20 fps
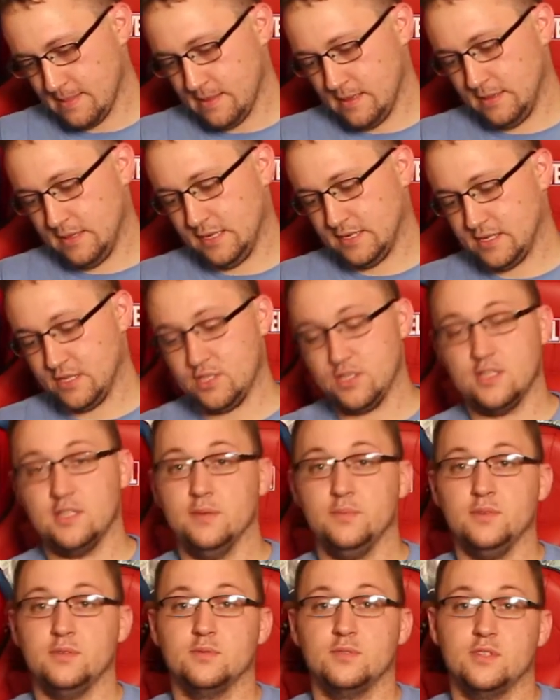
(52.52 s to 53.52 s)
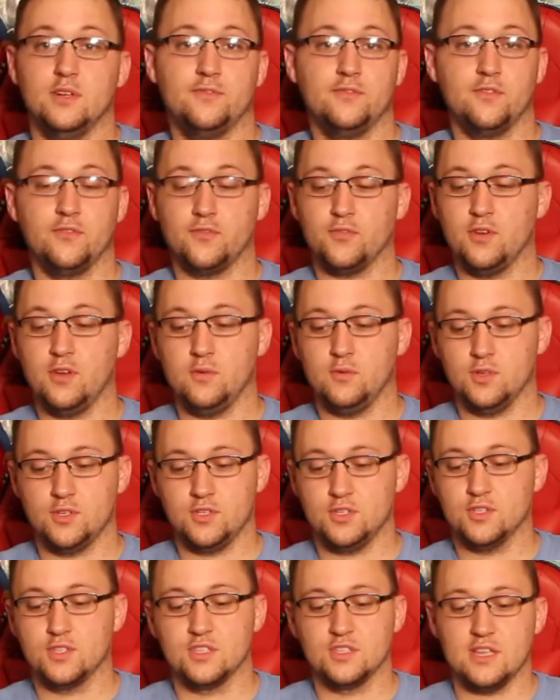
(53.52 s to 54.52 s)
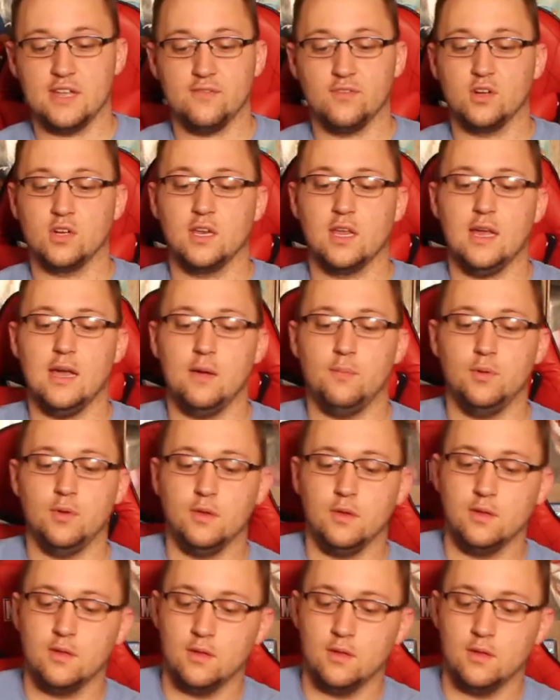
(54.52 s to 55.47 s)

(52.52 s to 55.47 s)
Unless they just sent me some stuff for free, which is never gonna happen.